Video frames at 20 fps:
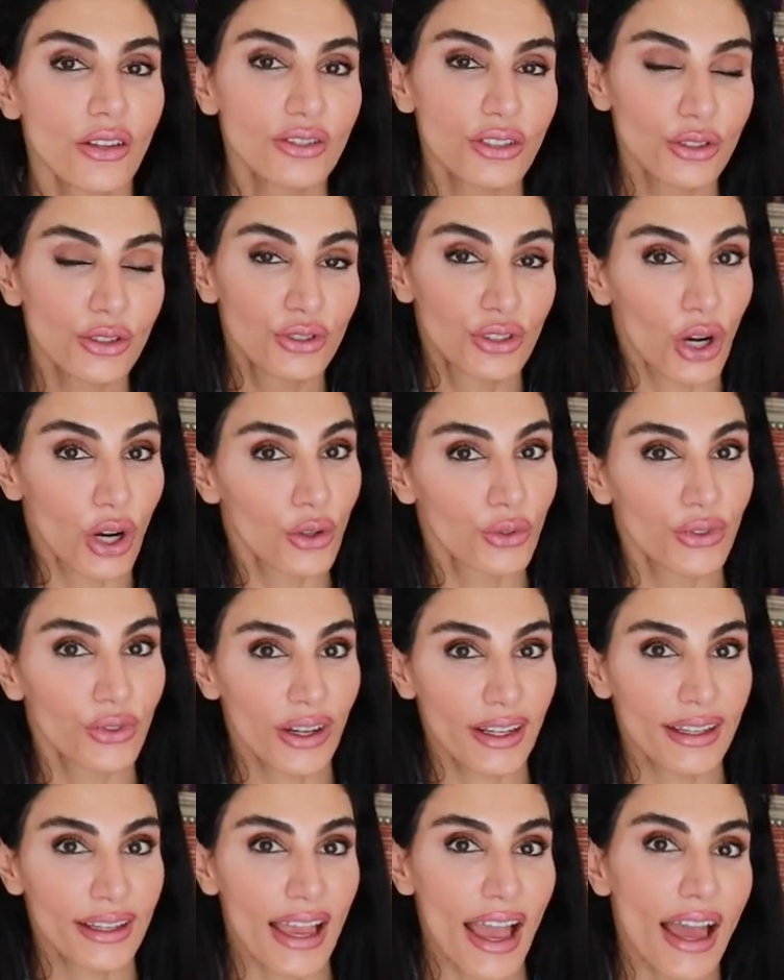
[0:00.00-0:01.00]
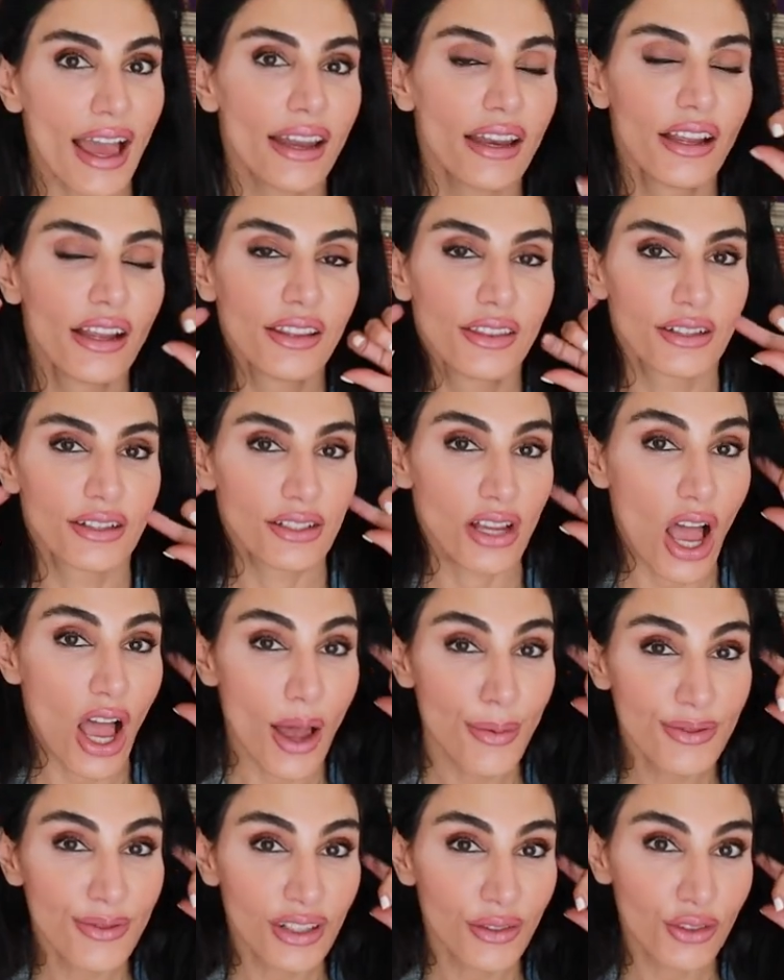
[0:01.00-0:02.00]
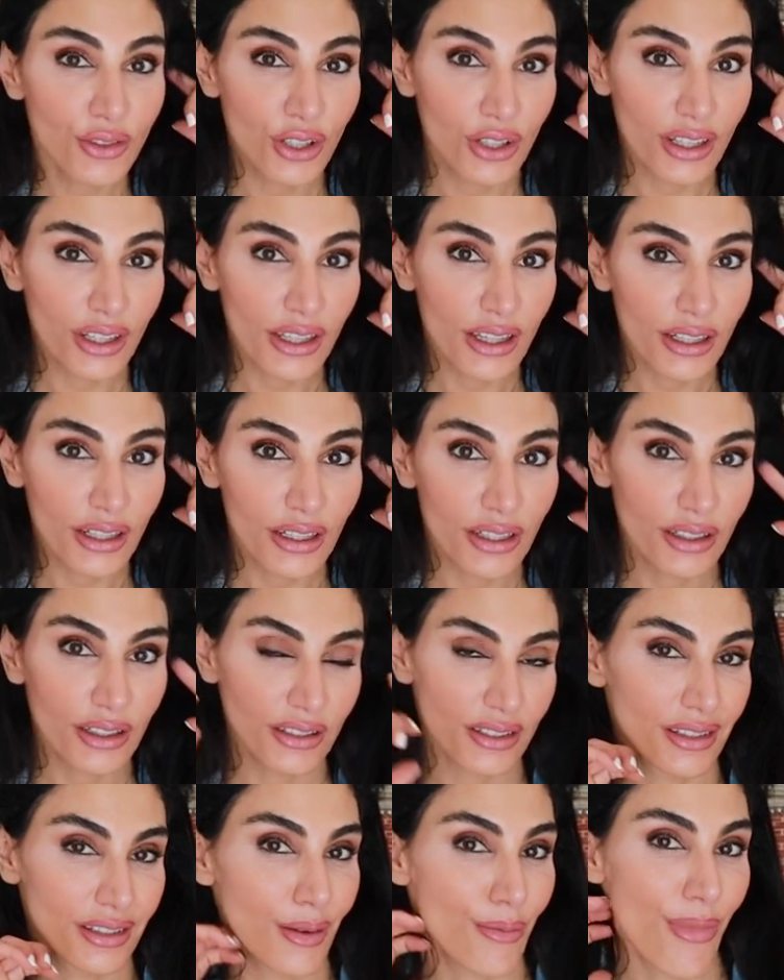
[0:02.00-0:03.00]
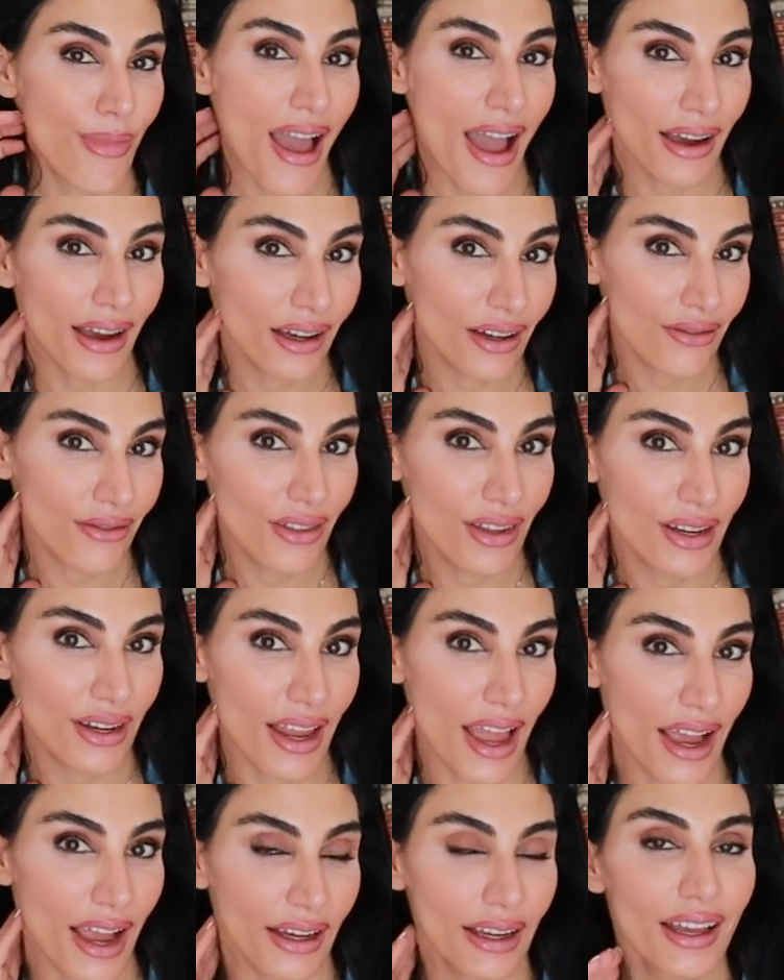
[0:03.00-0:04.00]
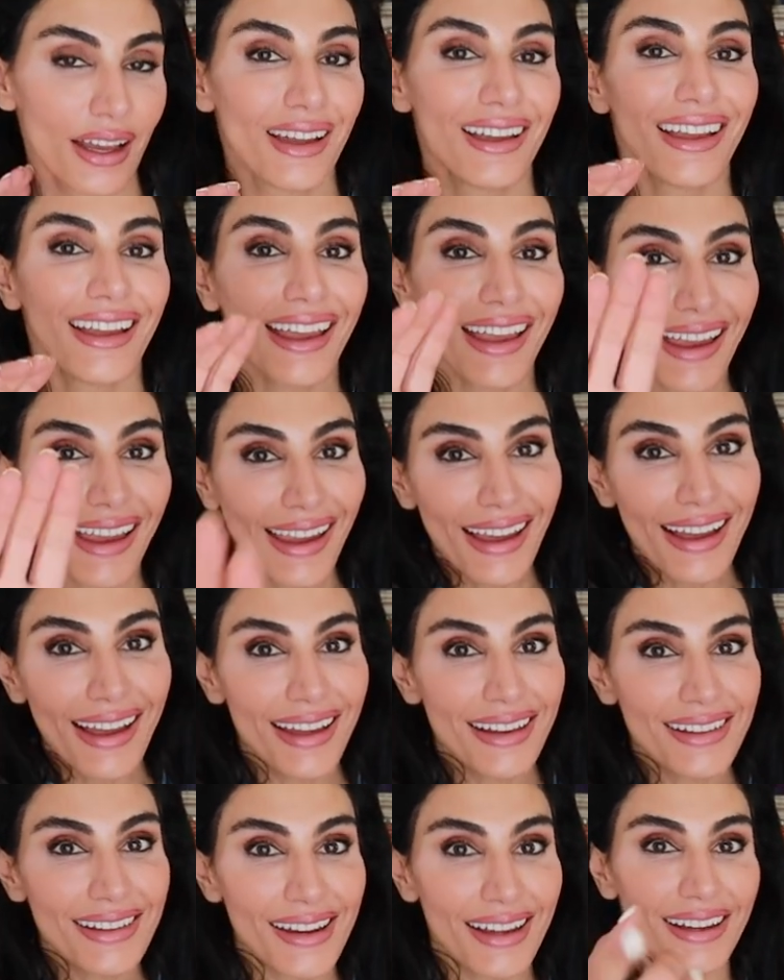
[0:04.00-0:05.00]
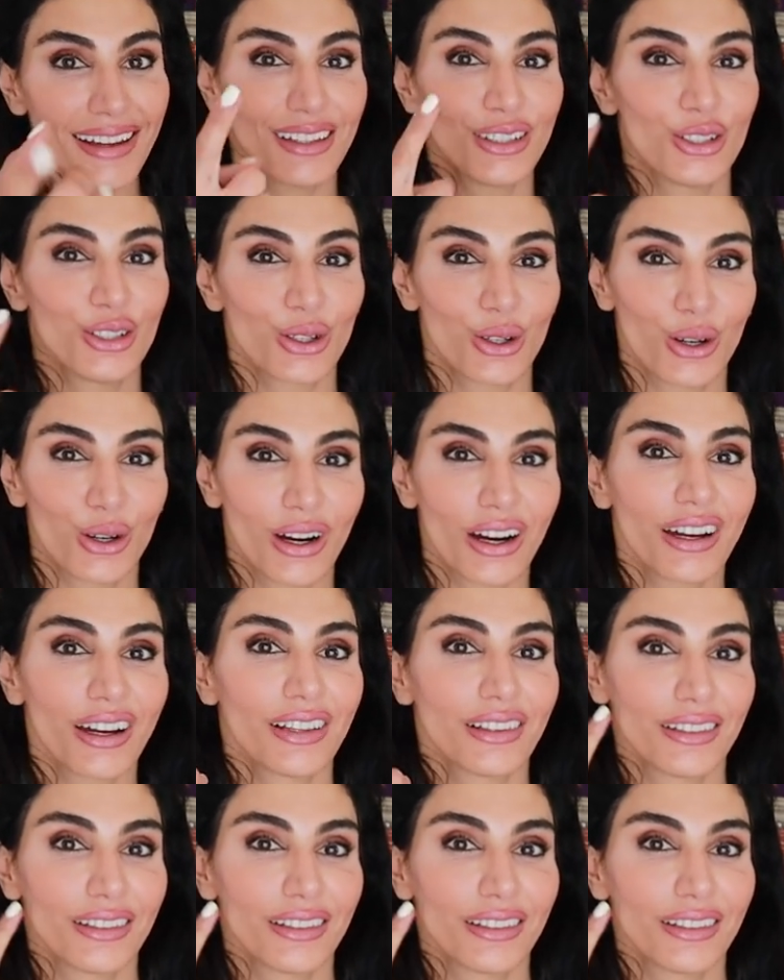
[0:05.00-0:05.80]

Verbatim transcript: Also, don't forget the tops of your ears, the back of the neck, and your